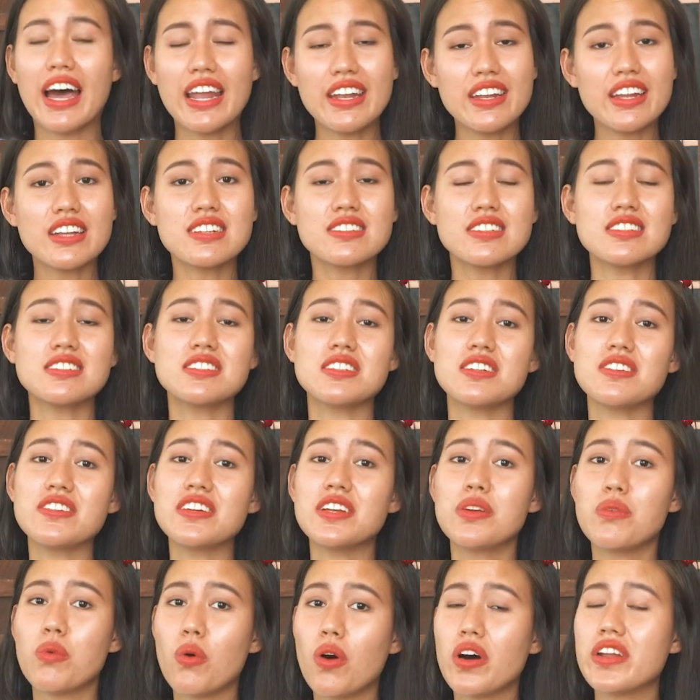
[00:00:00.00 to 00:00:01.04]

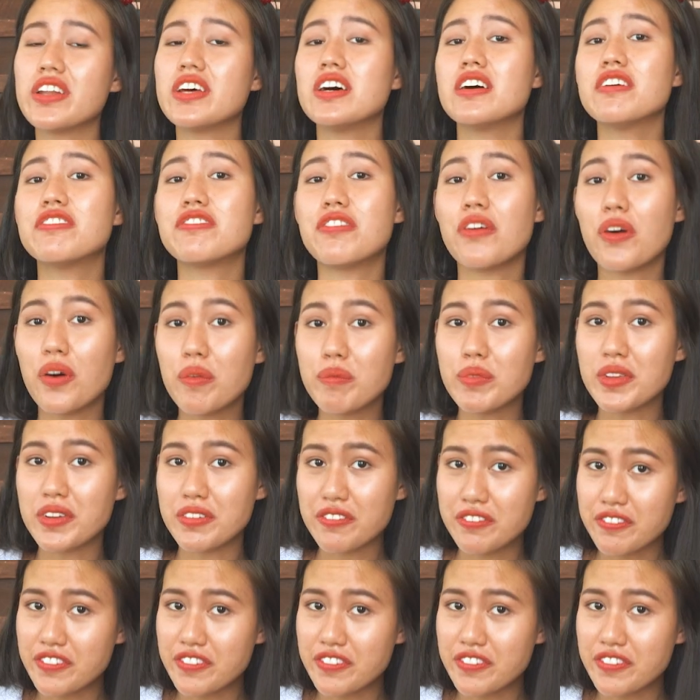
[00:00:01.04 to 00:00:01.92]
unnecessary water from the